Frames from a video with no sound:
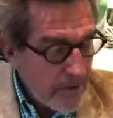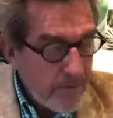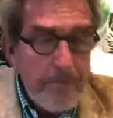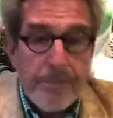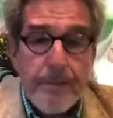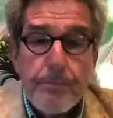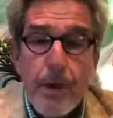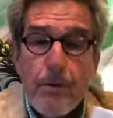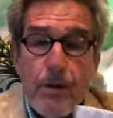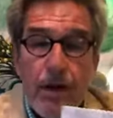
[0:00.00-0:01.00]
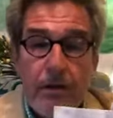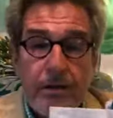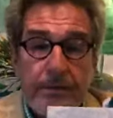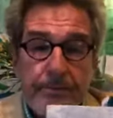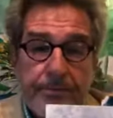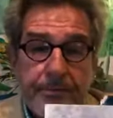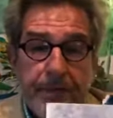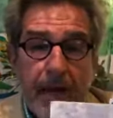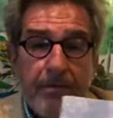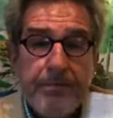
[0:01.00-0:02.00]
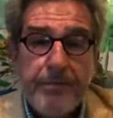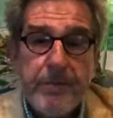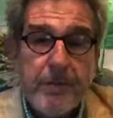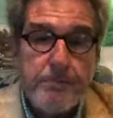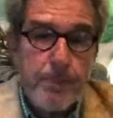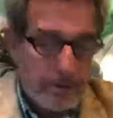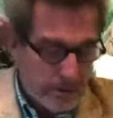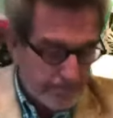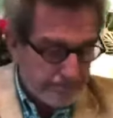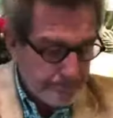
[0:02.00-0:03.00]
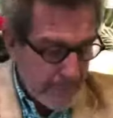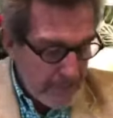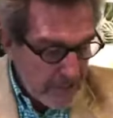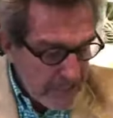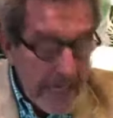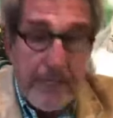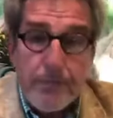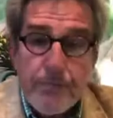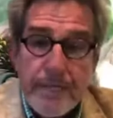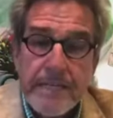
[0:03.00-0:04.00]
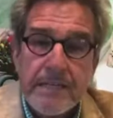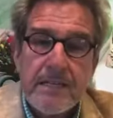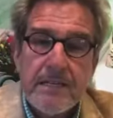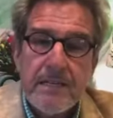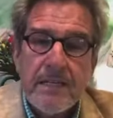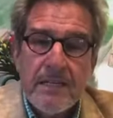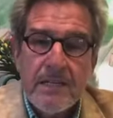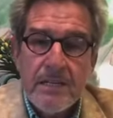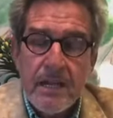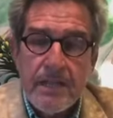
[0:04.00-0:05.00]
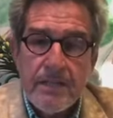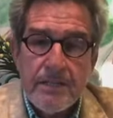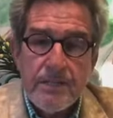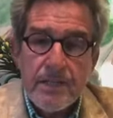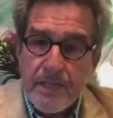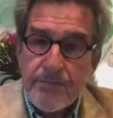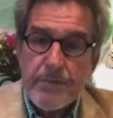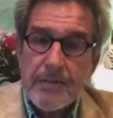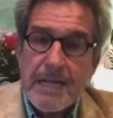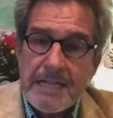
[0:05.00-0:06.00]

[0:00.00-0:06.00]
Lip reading: from the prologue of the first book. I'd just like to read it to give you an